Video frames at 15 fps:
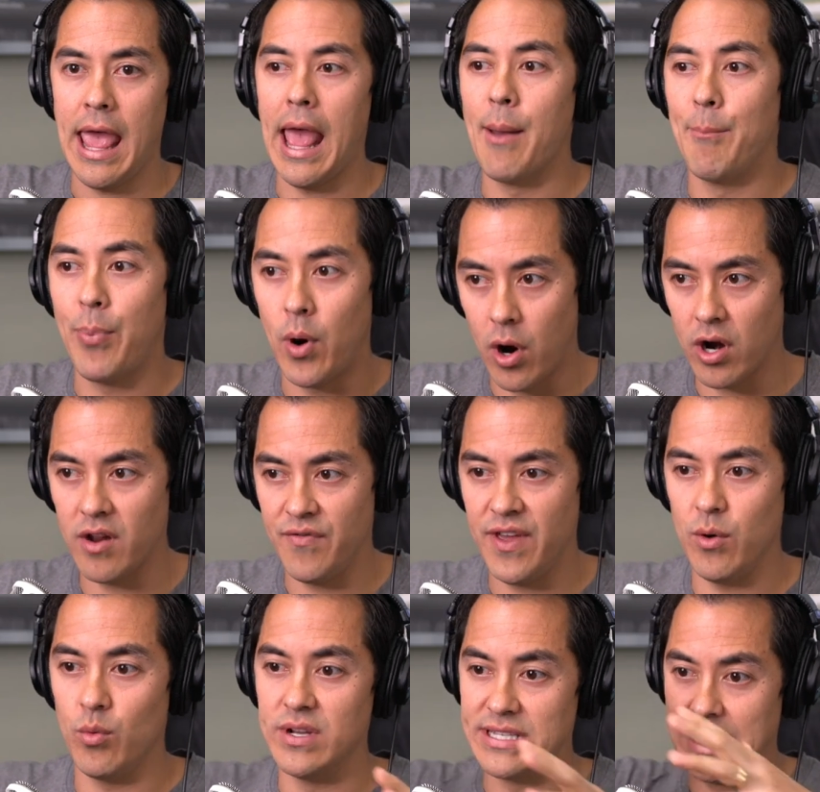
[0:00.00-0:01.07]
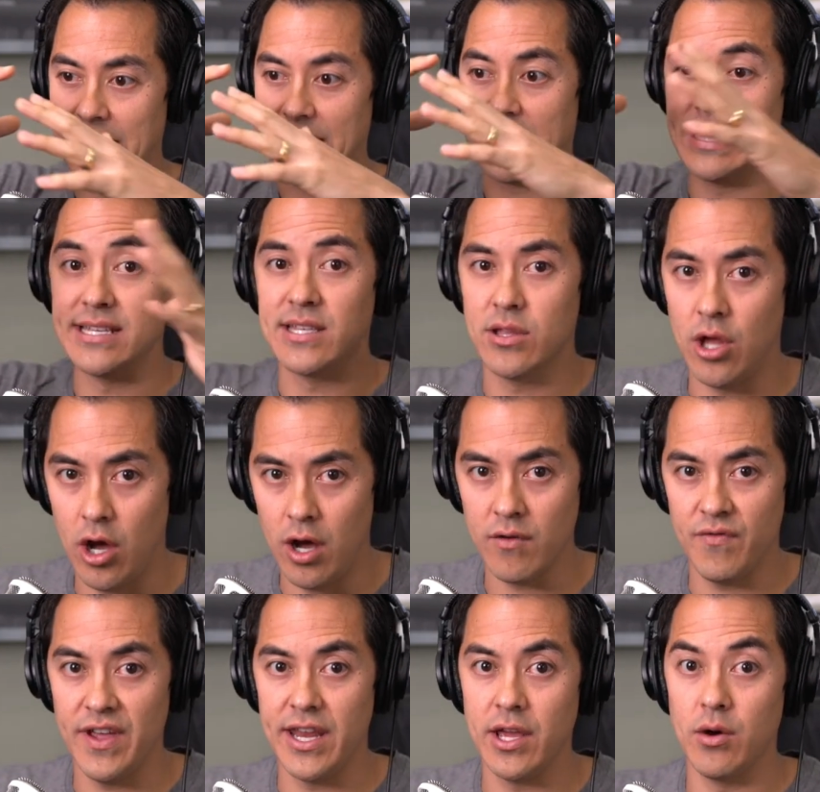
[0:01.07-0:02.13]
And part of it was like this long
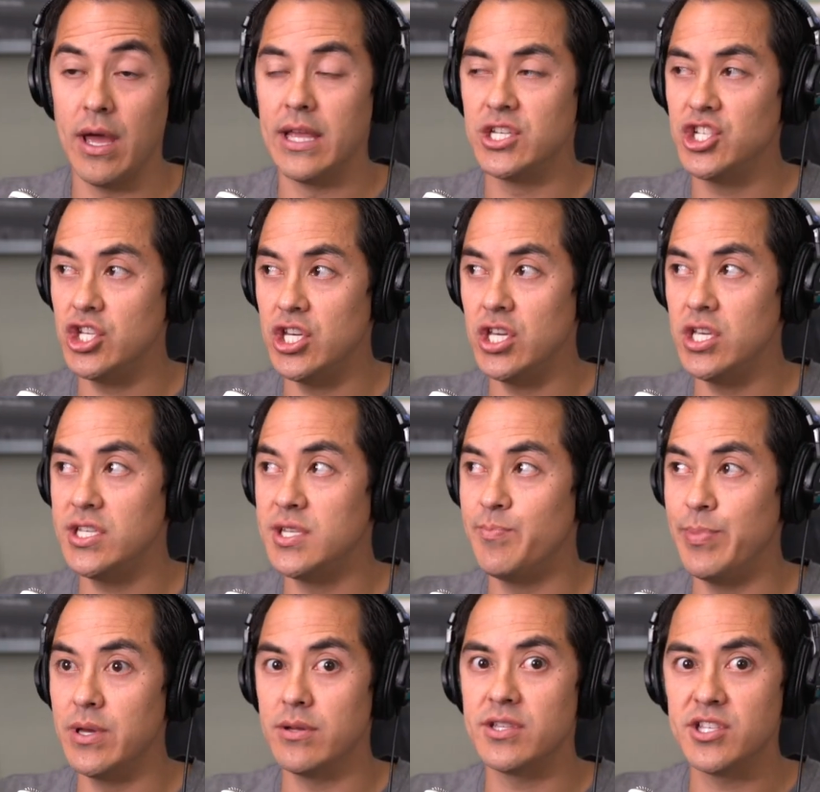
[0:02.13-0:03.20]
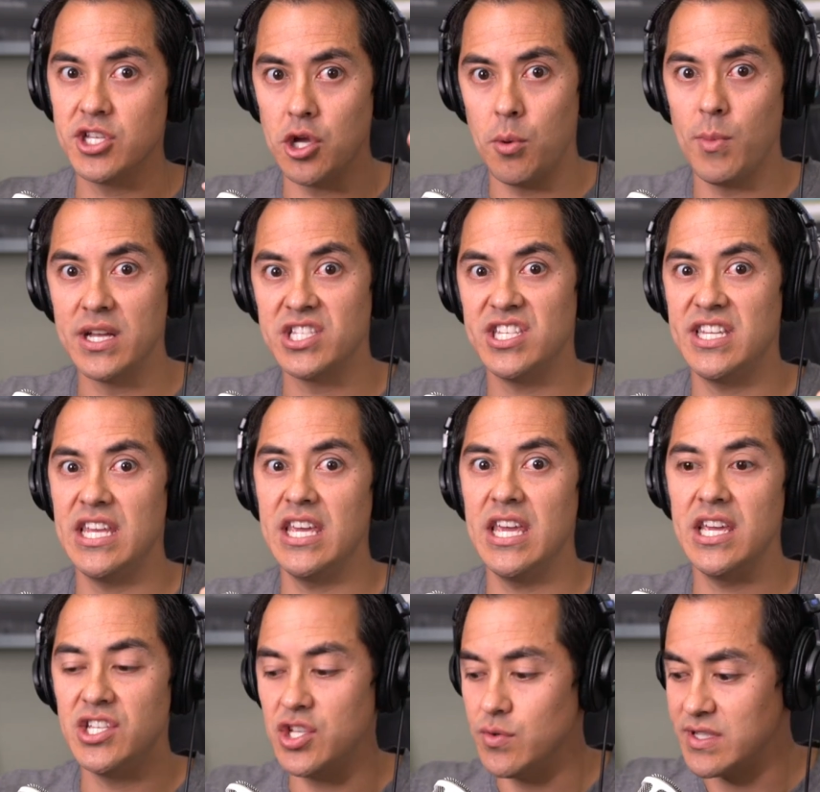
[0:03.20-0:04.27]
video, and she spilled so much
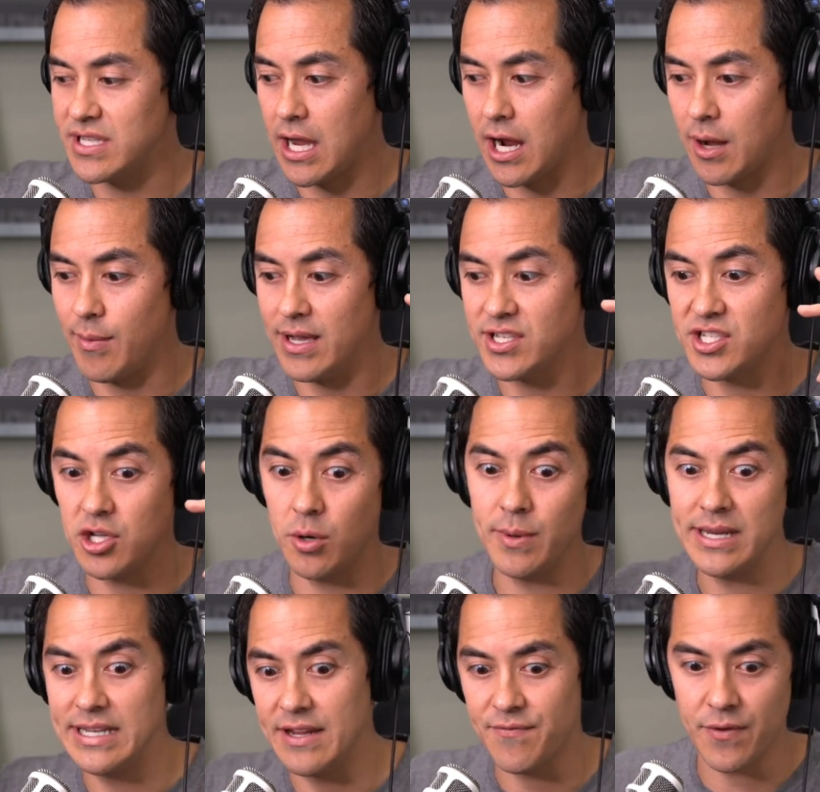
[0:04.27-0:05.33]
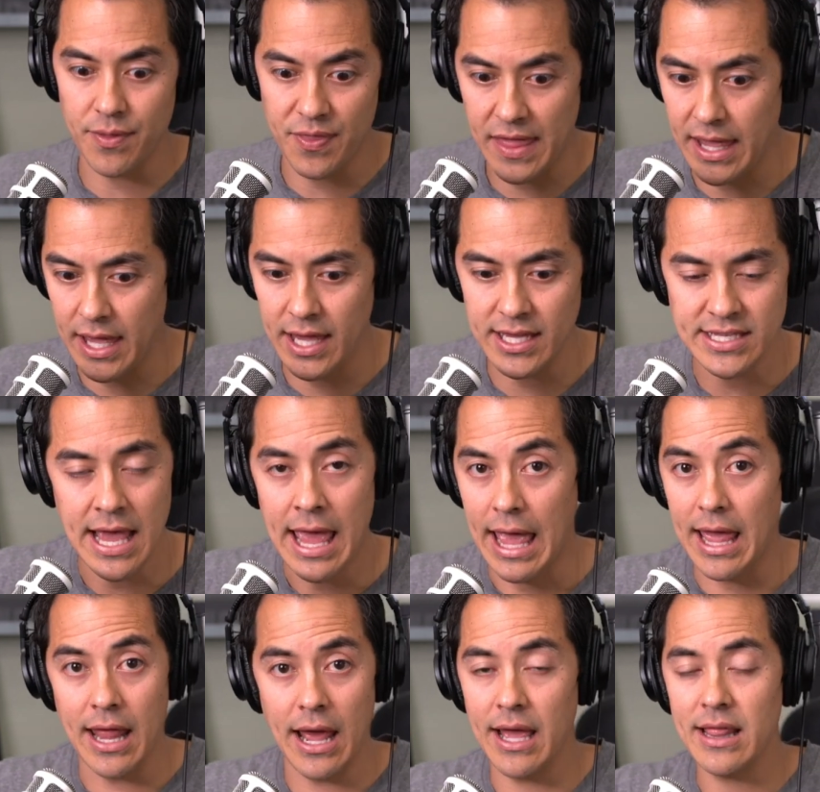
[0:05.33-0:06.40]
tea. She was talking about so many different things.
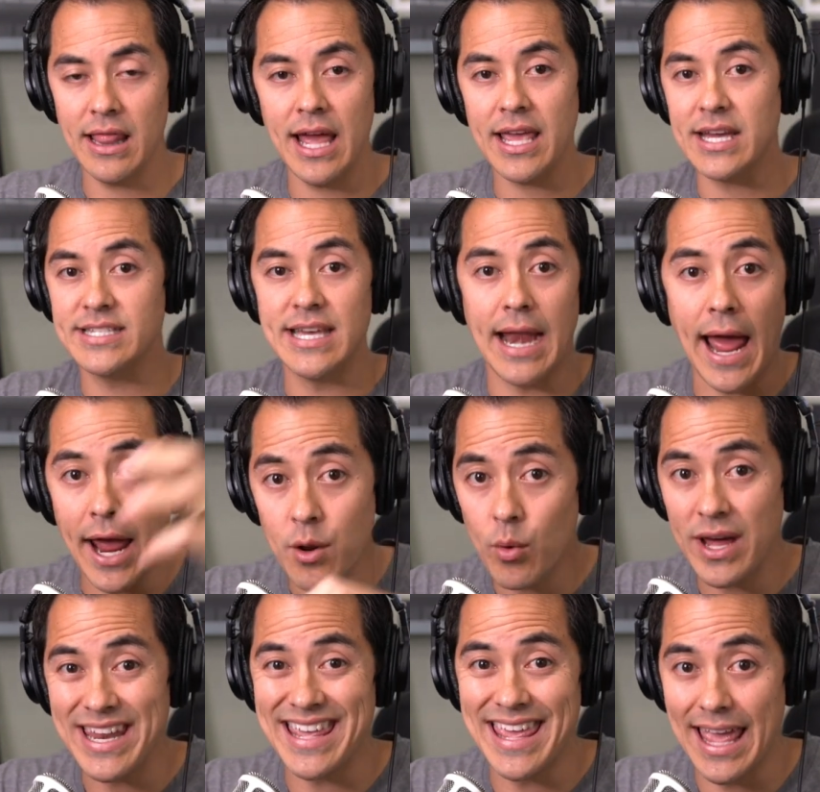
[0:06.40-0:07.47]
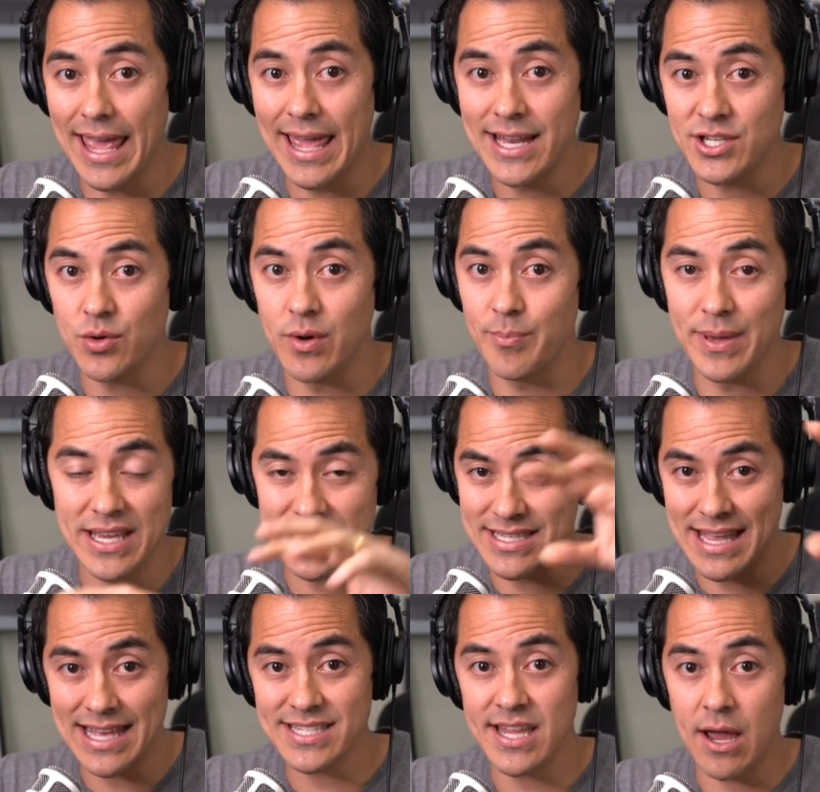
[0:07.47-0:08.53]
And like I said, I don't want to get into it because
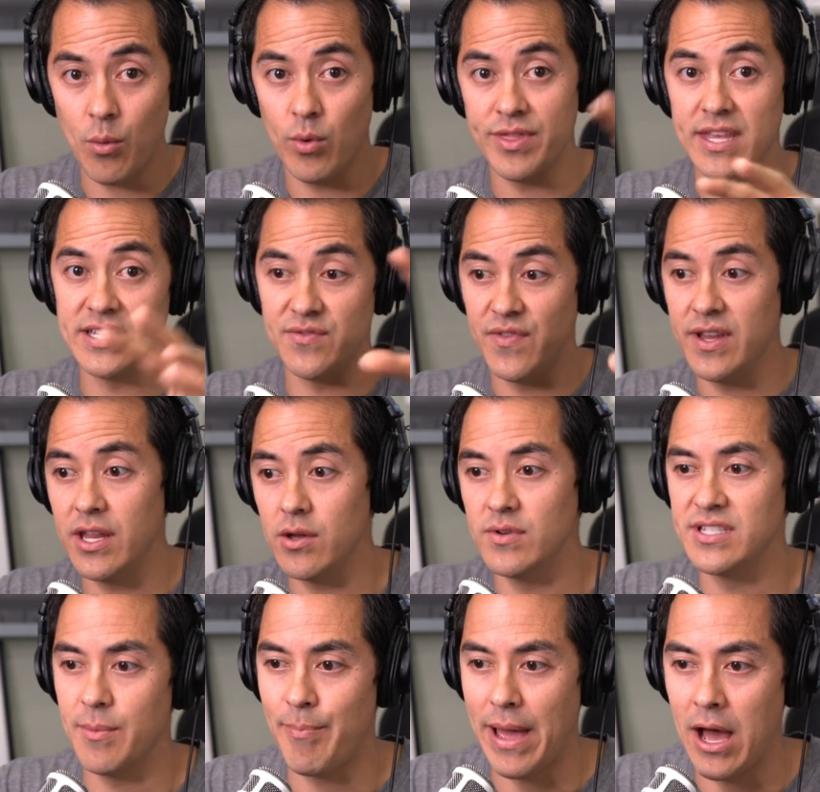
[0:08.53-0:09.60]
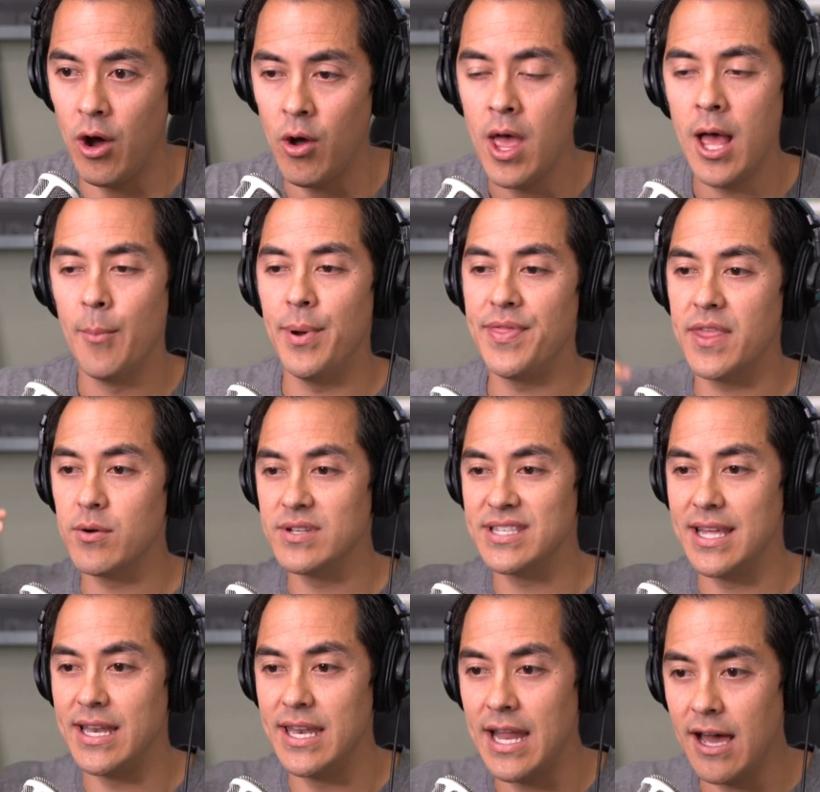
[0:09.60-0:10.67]
that's not what this video is about, but there was
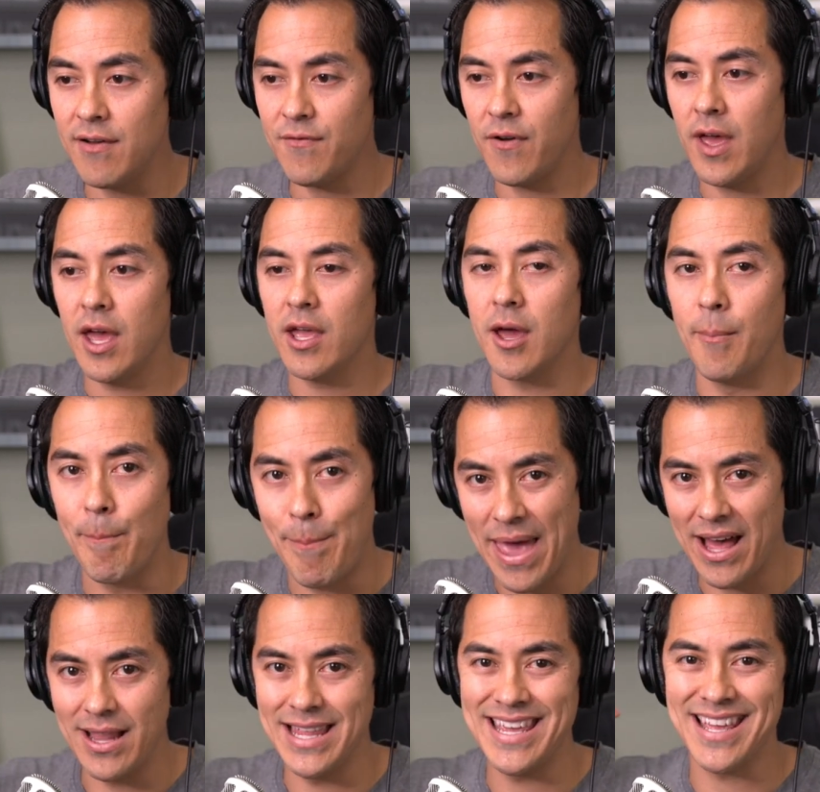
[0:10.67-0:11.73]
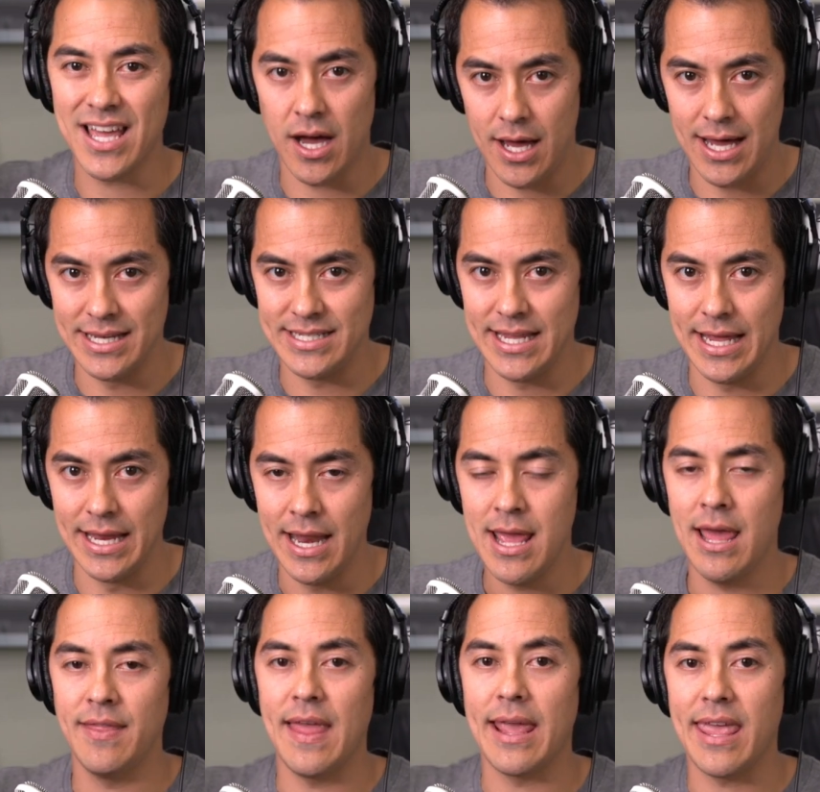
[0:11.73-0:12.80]
enough compelling content
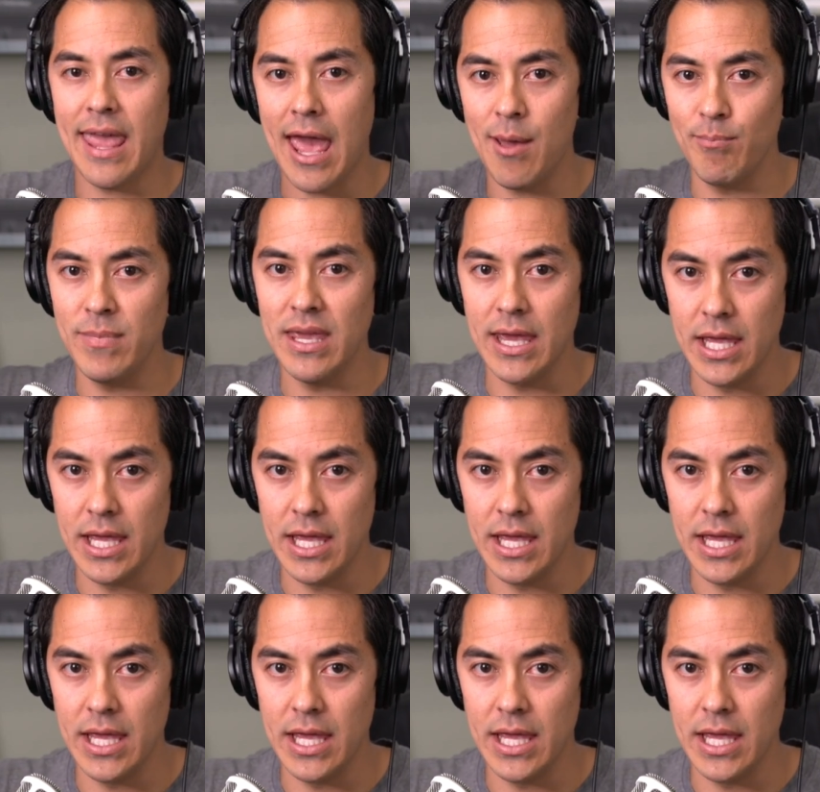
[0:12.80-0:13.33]
that kept me